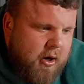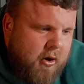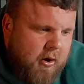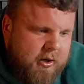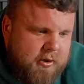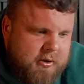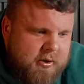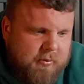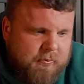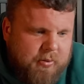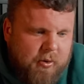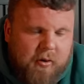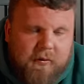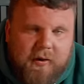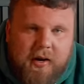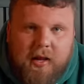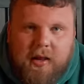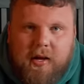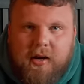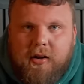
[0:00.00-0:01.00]
You know, it's
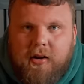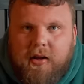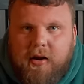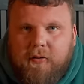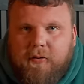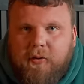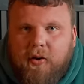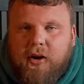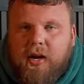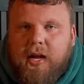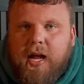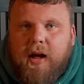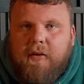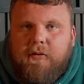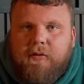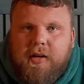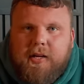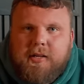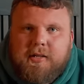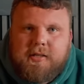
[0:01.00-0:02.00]
proving that they're for the
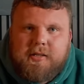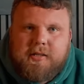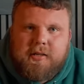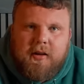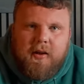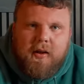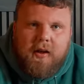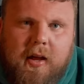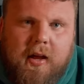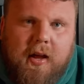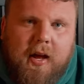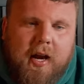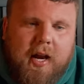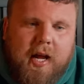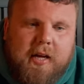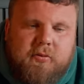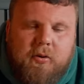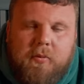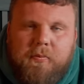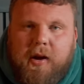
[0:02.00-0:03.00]
athletes, and
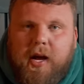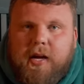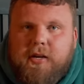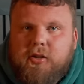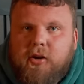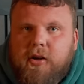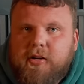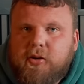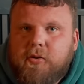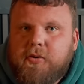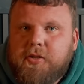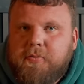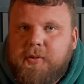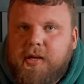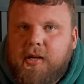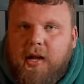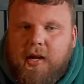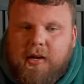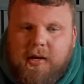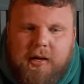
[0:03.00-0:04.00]
that's what Brian Shaw has always
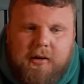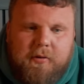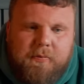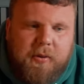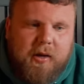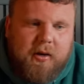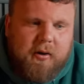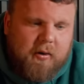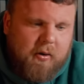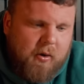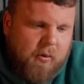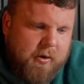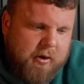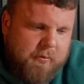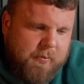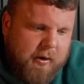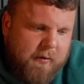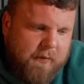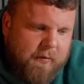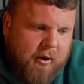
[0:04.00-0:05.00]
been like. He's been always
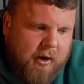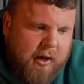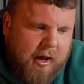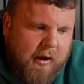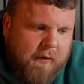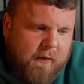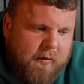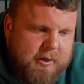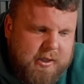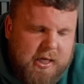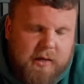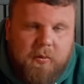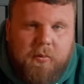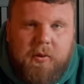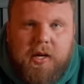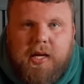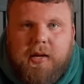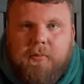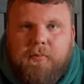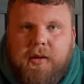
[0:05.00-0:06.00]
been for the athletes. Even
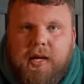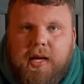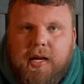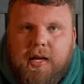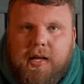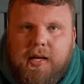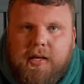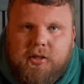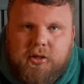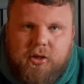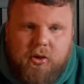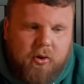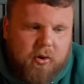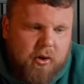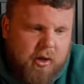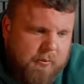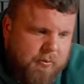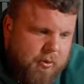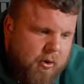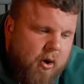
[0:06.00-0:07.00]
when he competed at this show,
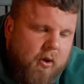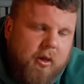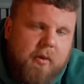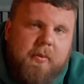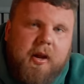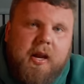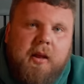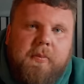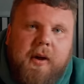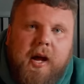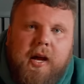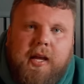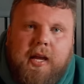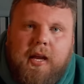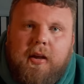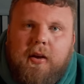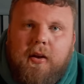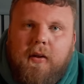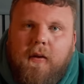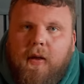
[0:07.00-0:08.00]
he put all the money back
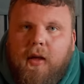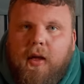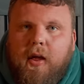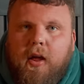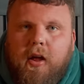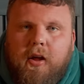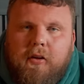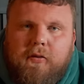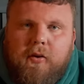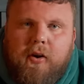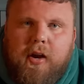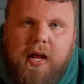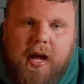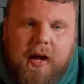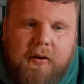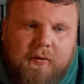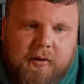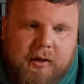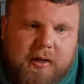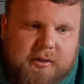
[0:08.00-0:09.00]
in for the
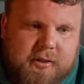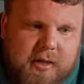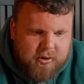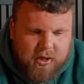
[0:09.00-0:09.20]
athletes.